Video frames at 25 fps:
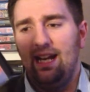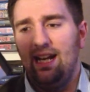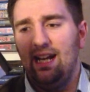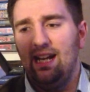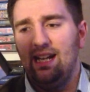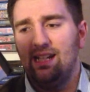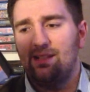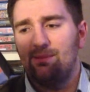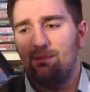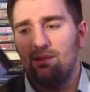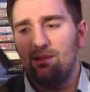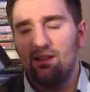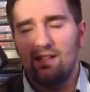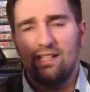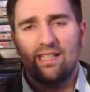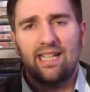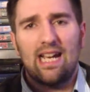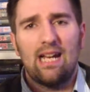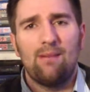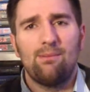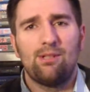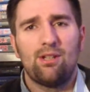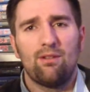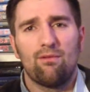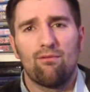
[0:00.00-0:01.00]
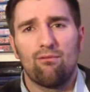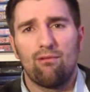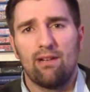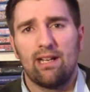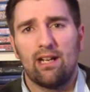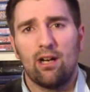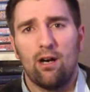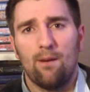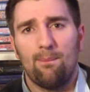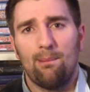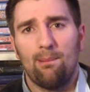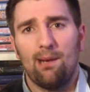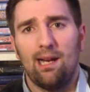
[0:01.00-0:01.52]
it's one of those games you've
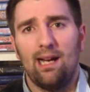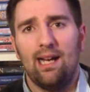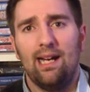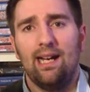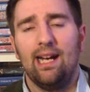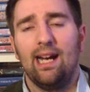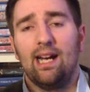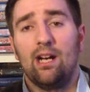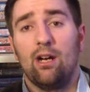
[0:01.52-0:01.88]
really got to play,